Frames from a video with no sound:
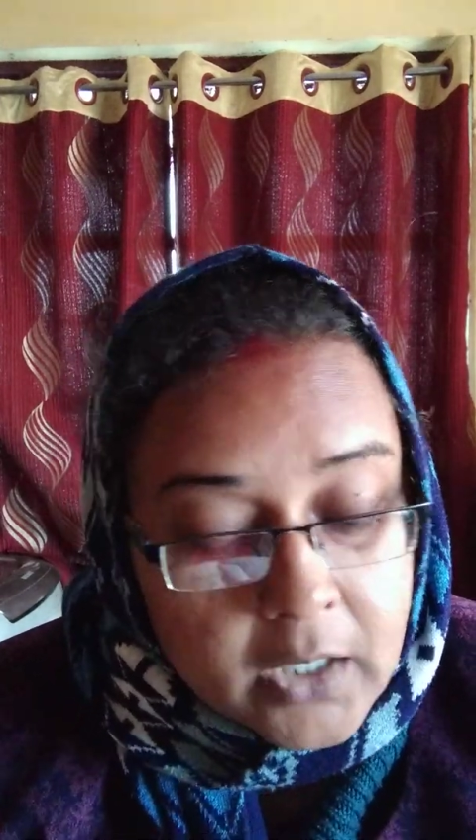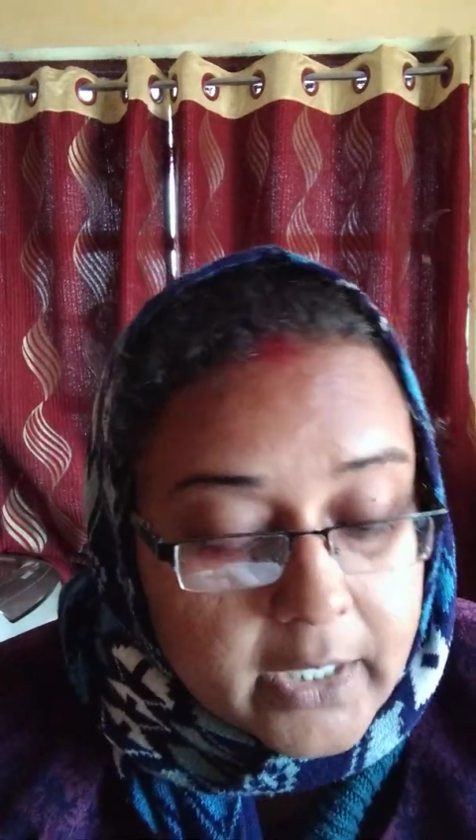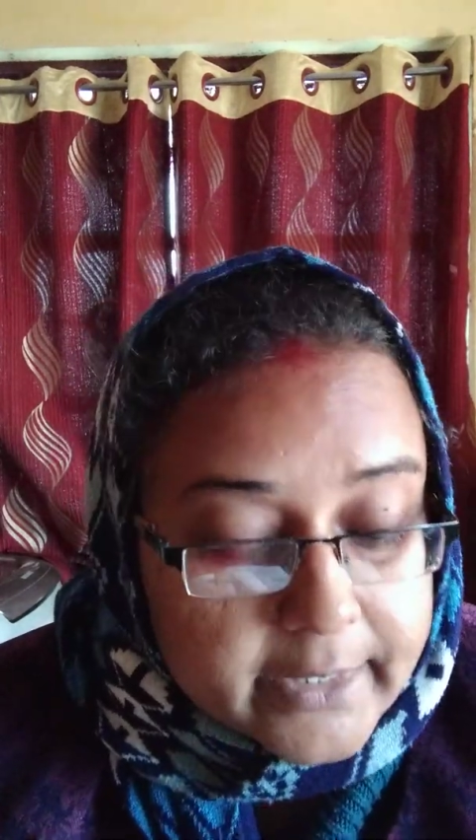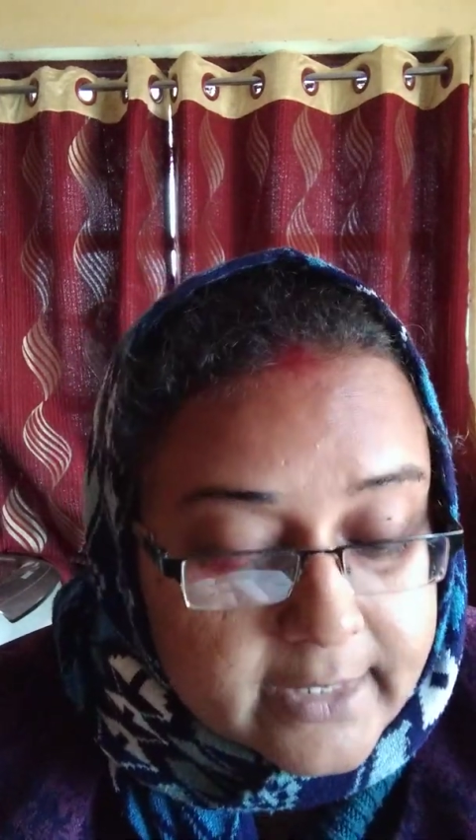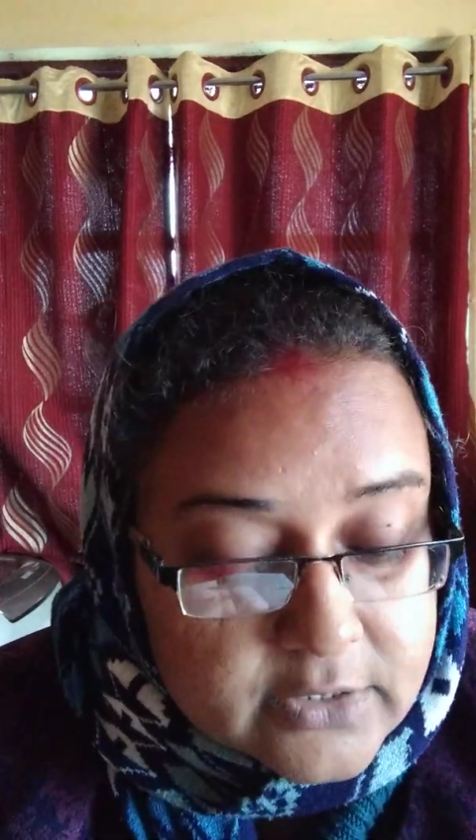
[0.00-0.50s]

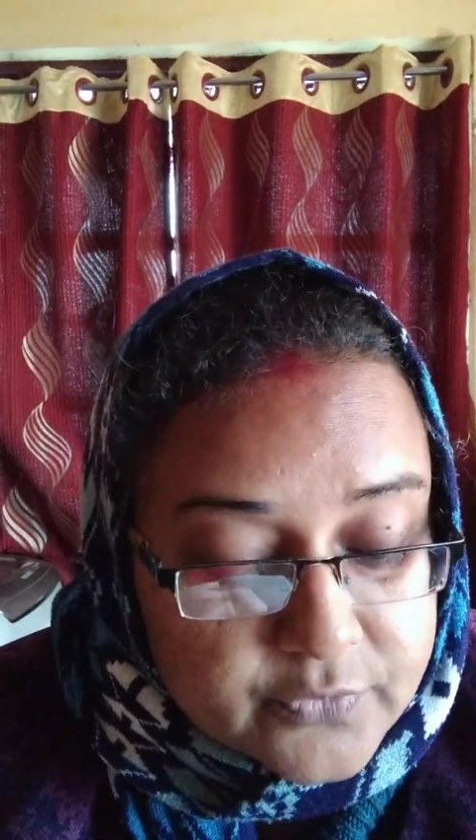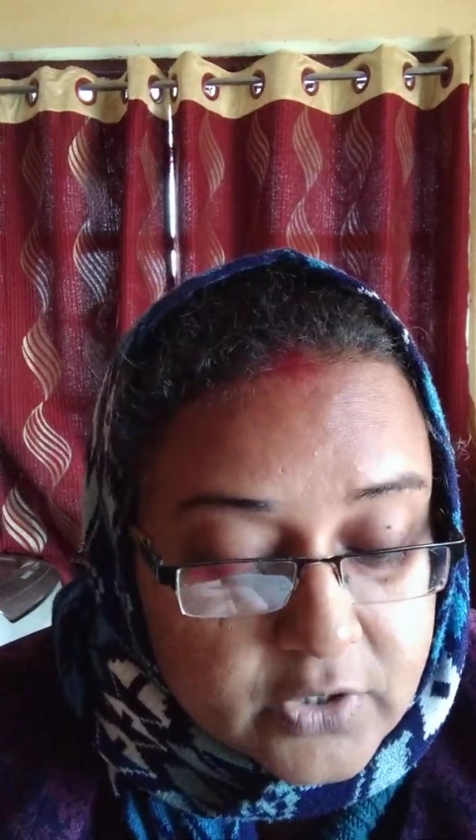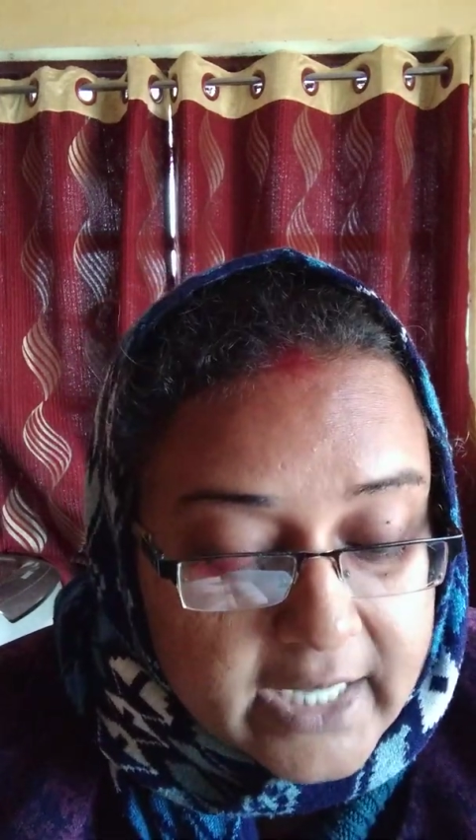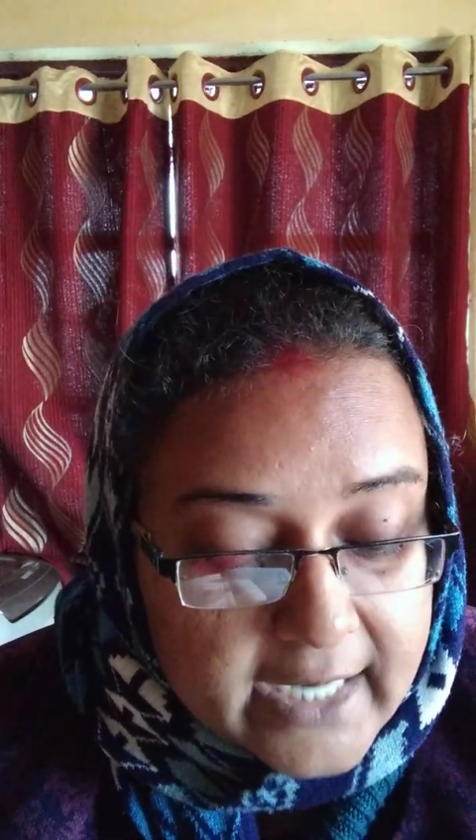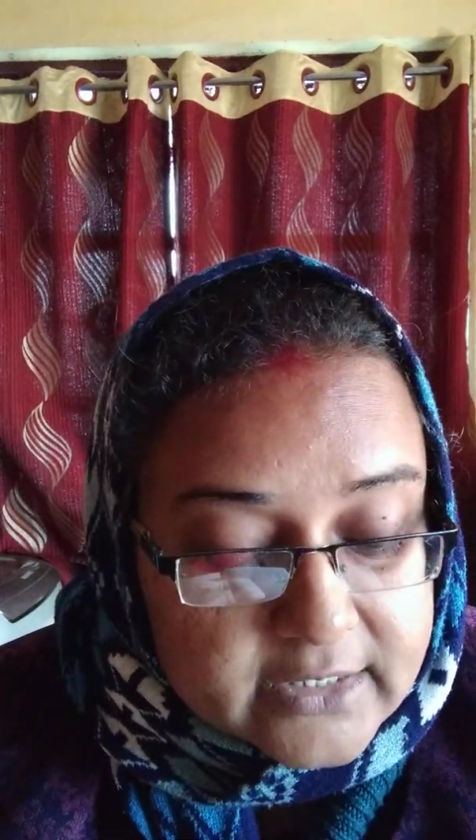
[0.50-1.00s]
It has
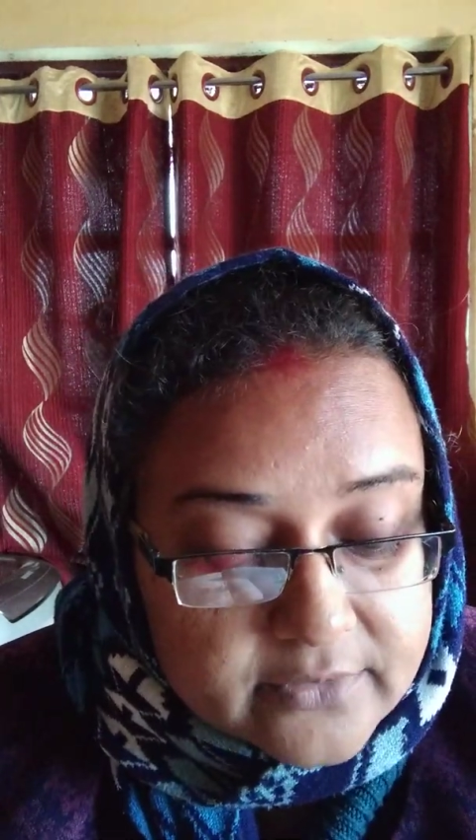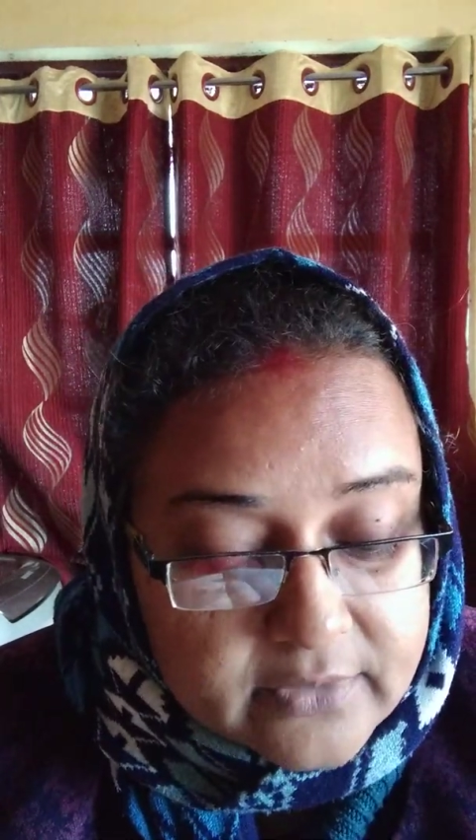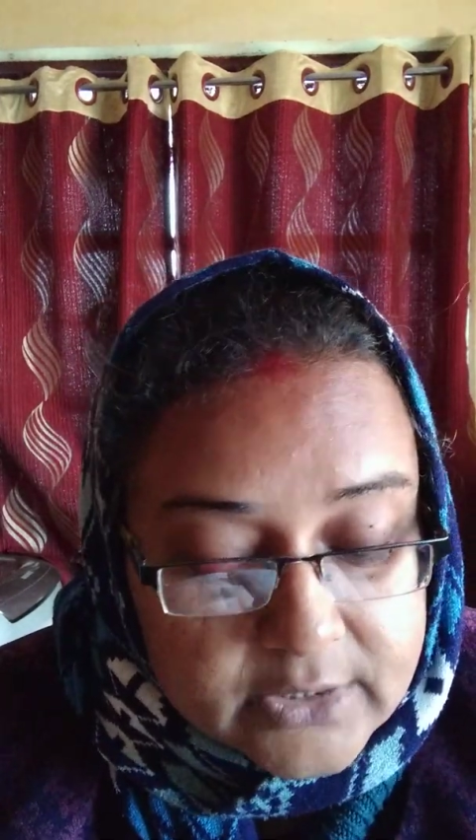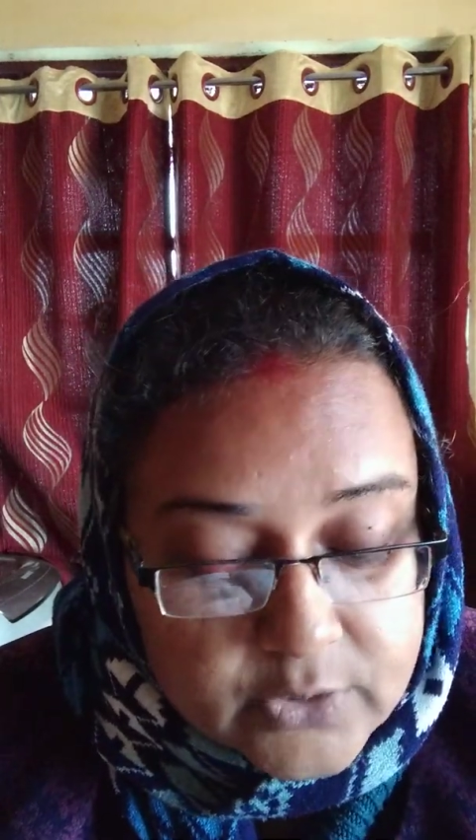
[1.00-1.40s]
worked actively